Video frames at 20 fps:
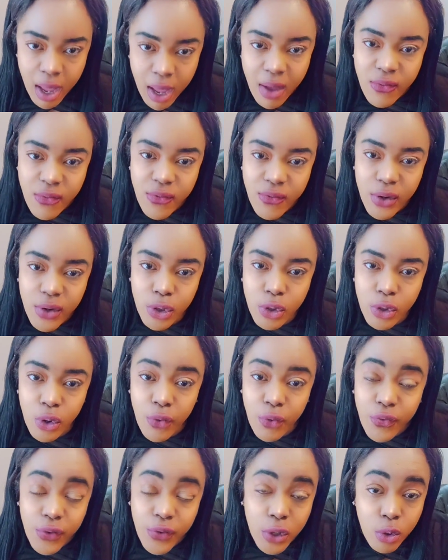for
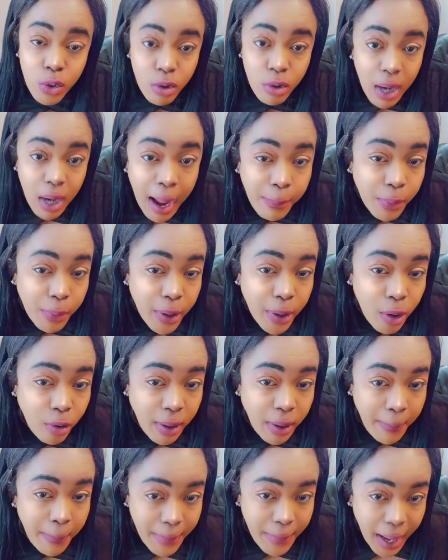you to operate on
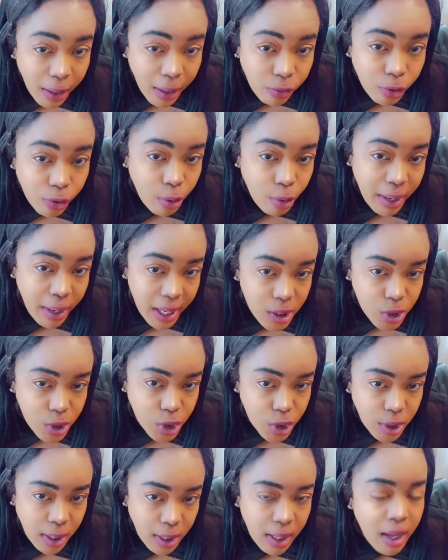a macro
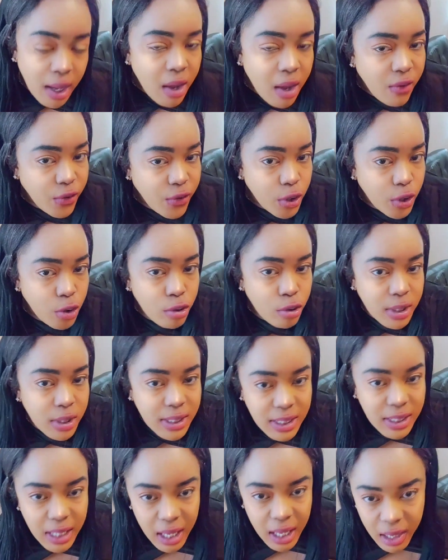energy, for you to
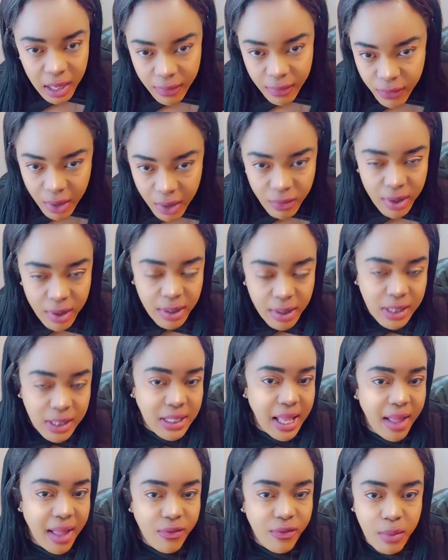save every
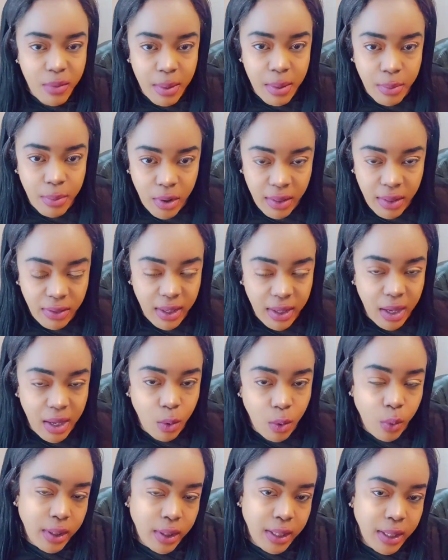staff member in there
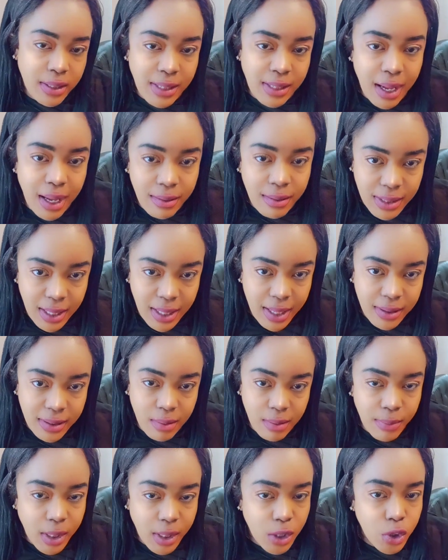when they're
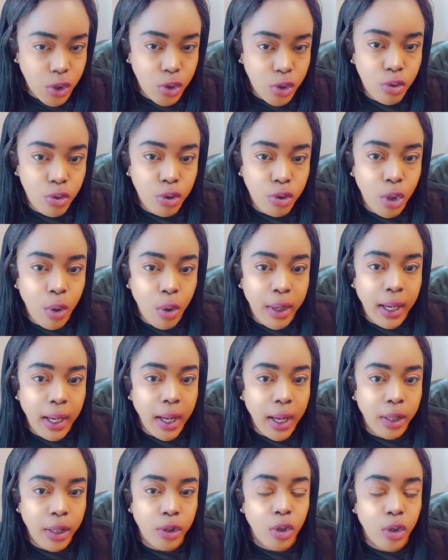downsizing. Because you know and
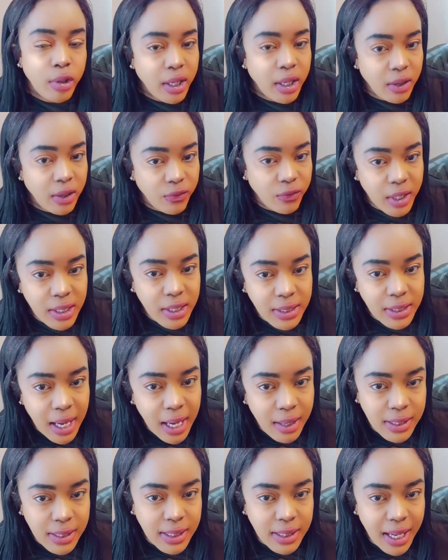I know that if they're
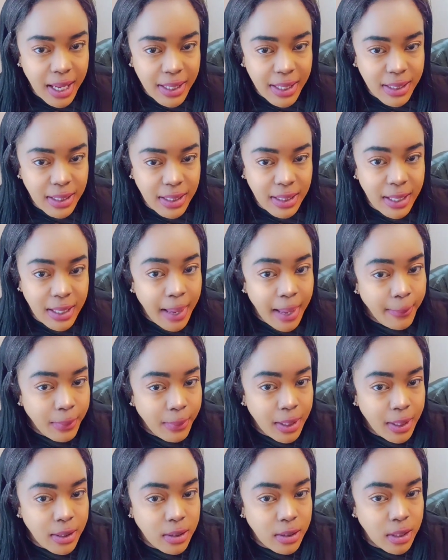downsizing, that
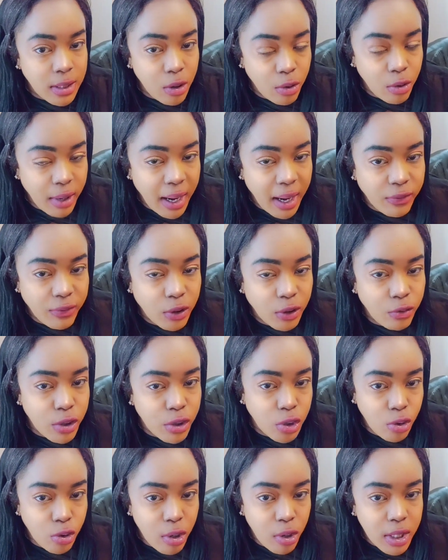means they don't have the
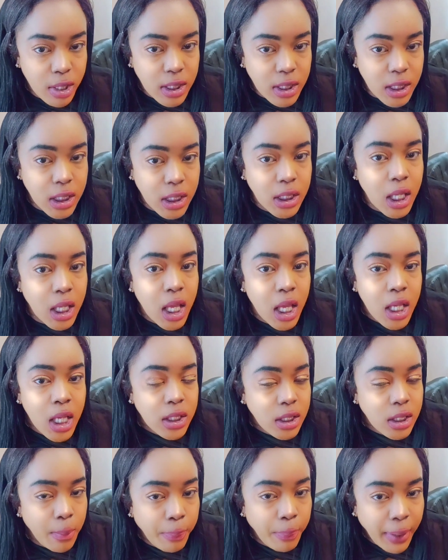resources
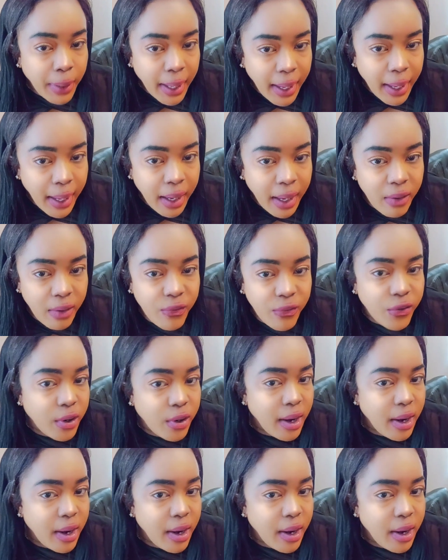to pay for